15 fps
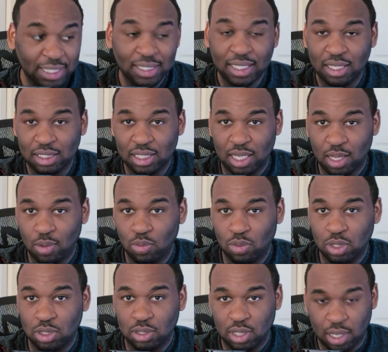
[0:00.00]
think there's the
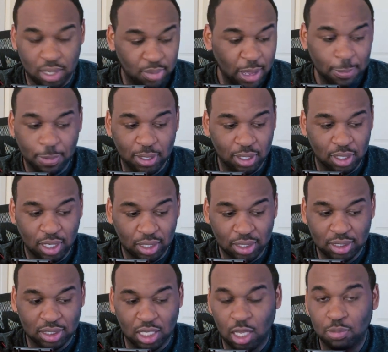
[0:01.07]
M1, in my opinion, I think
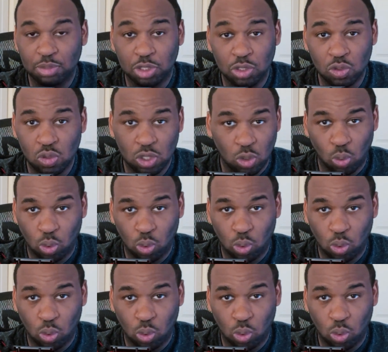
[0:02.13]
there's the M2 in the